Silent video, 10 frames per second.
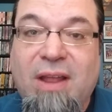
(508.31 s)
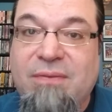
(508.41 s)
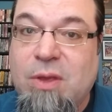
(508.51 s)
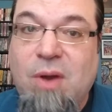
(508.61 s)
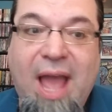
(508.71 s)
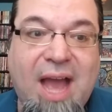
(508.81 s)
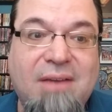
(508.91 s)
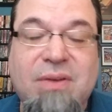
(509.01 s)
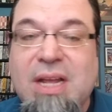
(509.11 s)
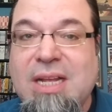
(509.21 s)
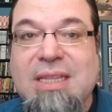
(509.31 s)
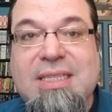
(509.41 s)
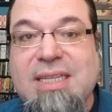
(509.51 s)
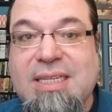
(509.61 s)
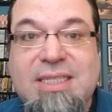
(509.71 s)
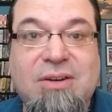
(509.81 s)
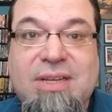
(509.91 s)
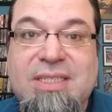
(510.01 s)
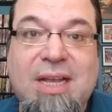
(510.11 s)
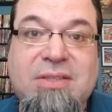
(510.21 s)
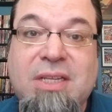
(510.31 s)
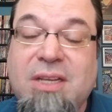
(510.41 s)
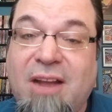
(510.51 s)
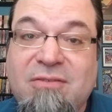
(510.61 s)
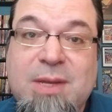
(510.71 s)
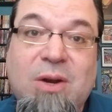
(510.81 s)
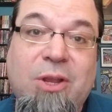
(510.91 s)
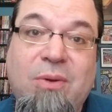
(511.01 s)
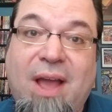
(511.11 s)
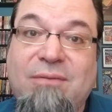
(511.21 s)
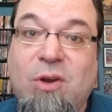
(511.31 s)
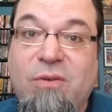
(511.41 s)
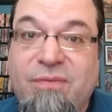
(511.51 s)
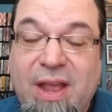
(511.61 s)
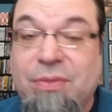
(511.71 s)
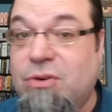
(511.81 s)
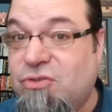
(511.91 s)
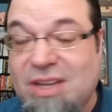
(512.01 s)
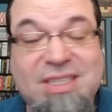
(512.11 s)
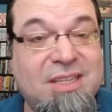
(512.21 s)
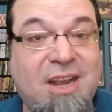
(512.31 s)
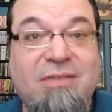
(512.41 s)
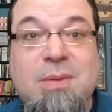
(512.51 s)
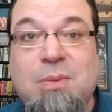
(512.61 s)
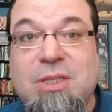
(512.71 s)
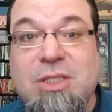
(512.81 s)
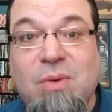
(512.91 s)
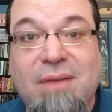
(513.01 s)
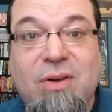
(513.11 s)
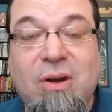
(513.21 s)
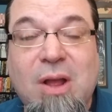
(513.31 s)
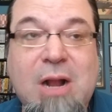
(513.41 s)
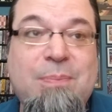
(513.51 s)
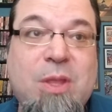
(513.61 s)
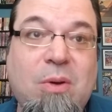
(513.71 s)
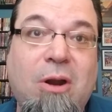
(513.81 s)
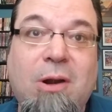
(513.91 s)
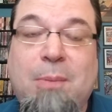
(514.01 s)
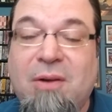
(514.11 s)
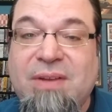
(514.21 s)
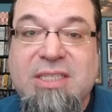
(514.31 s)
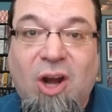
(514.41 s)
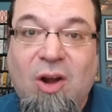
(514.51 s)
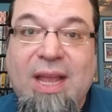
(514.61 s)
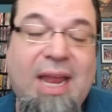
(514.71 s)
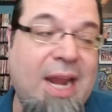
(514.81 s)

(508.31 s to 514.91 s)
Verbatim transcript: If you have, let's say, serious doubts on the government or you have no faith or trust in the government whatsoever, you are a perfect target.